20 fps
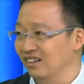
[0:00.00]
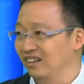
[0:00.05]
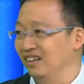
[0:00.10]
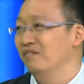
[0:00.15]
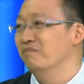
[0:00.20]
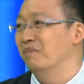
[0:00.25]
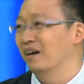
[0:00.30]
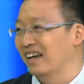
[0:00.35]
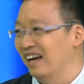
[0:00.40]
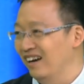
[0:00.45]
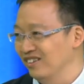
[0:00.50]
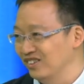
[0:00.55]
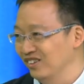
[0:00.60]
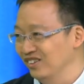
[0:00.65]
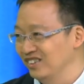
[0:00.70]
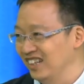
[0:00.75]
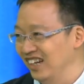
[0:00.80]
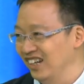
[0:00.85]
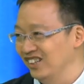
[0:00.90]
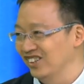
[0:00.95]
the Liu Macau
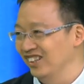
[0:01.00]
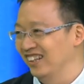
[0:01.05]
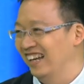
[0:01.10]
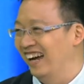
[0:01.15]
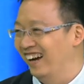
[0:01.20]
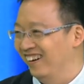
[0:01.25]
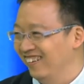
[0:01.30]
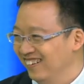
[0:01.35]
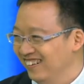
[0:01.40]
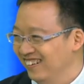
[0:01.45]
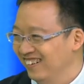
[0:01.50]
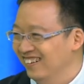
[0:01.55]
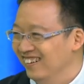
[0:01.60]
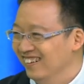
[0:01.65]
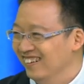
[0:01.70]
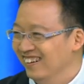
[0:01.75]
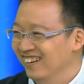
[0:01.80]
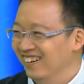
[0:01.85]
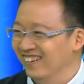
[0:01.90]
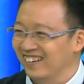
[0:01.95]
Association now.
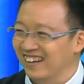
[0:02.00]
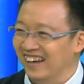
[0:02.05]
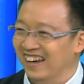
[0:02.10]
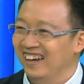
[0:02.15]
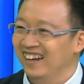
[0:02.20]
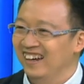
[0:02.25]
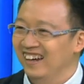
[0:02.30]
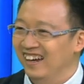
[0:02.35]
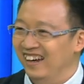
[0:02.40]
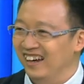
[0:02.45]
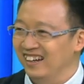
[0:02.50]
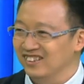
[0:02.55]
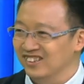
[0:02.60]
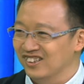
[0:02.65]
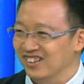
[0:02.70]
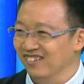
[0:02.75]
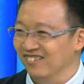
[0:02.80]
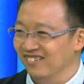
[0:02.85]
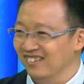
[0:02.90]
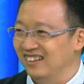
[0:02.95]
Okay. And
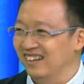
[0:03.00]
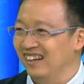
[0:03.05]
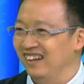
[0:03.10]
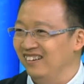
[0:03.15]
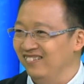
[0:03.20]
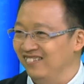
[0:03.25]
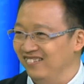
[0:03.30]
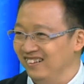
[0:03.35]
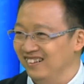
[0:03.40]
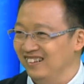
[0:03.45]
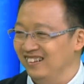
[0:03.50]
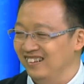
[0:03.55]
so they